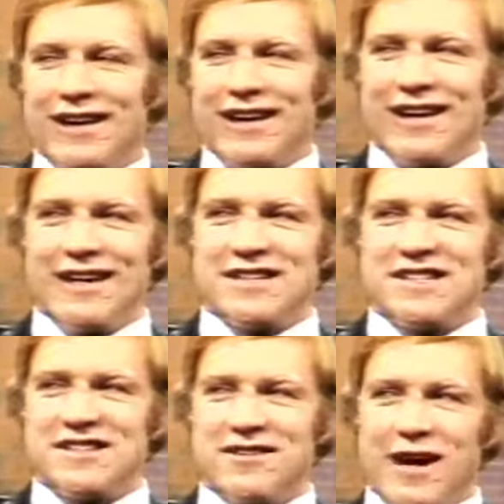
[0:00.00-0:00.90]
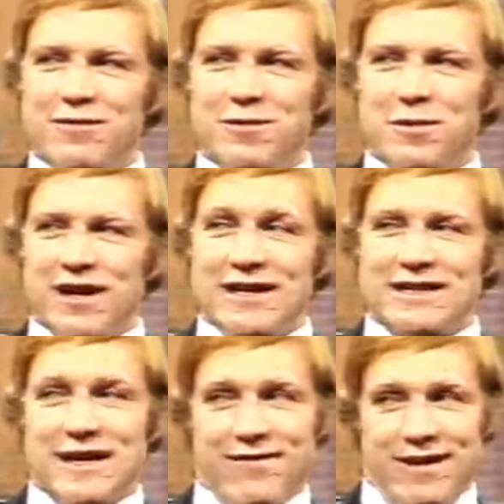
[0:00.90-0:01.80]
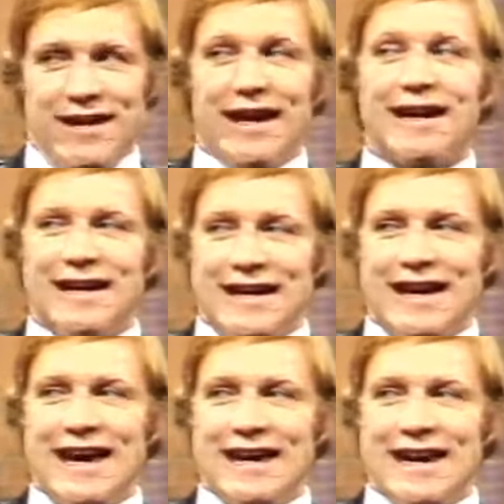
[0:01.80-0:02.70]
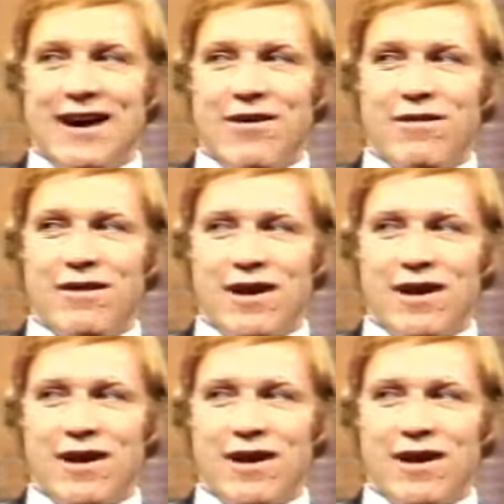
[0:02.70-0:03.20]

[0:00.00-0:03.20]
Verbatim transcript: he grabs me by the scuff of the neck, and he can now.